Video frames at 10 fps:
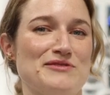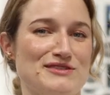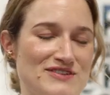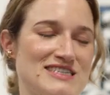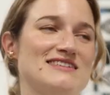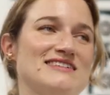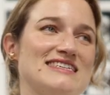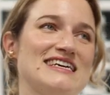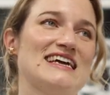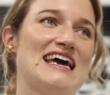I was first
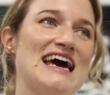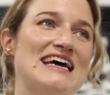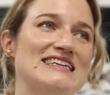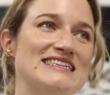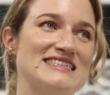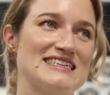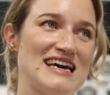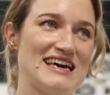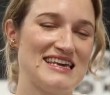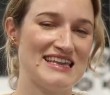starting, and
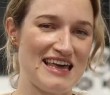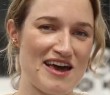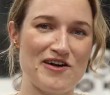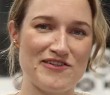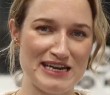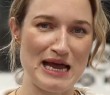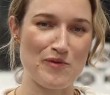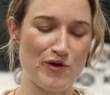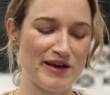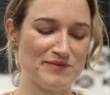I think they are in
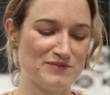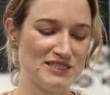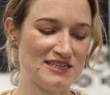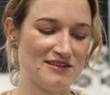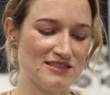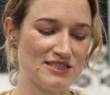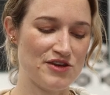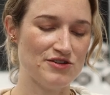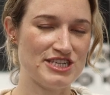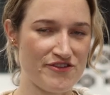Lapwing still.
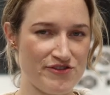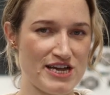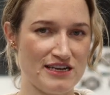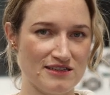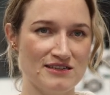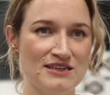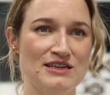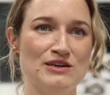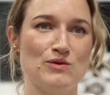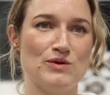So Geoffrey Hill
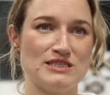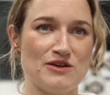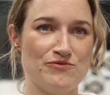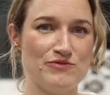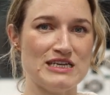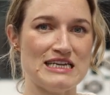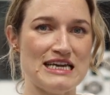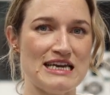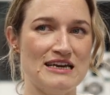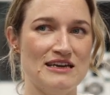was a
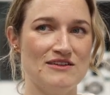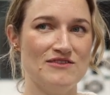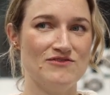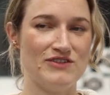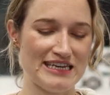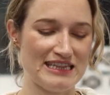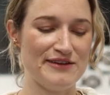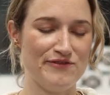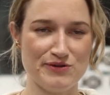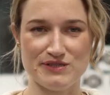really vital
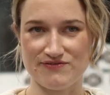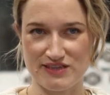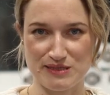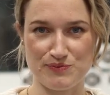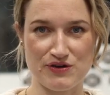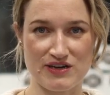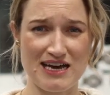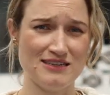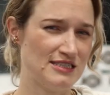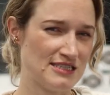influence for this book,
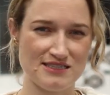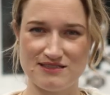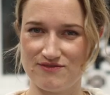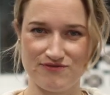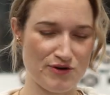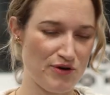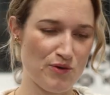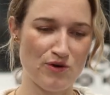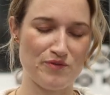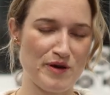and just for
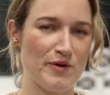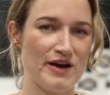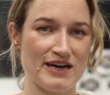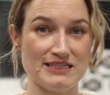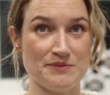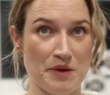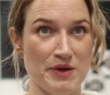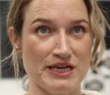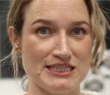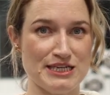all of my work. I did my
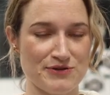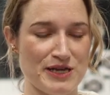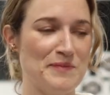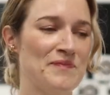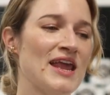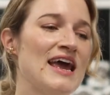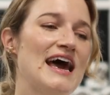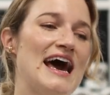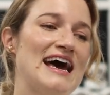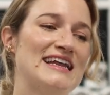PhD on him,
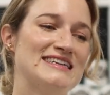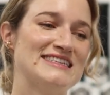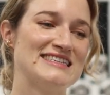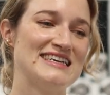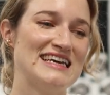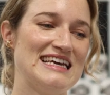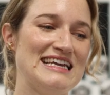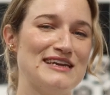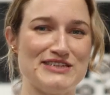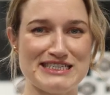and
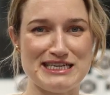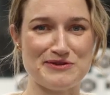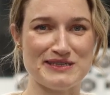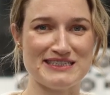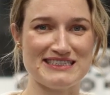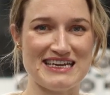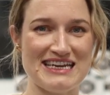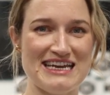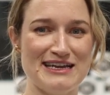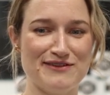he loved a sequence
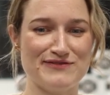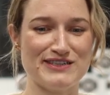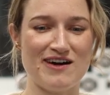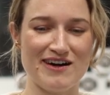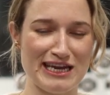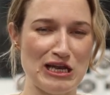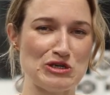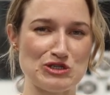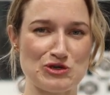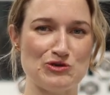and he loved
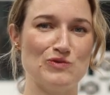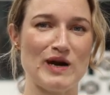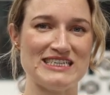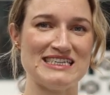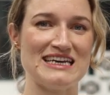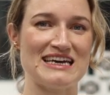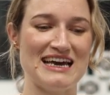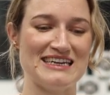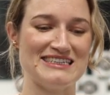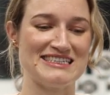archaeological writing,
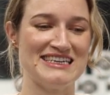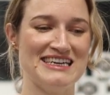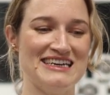and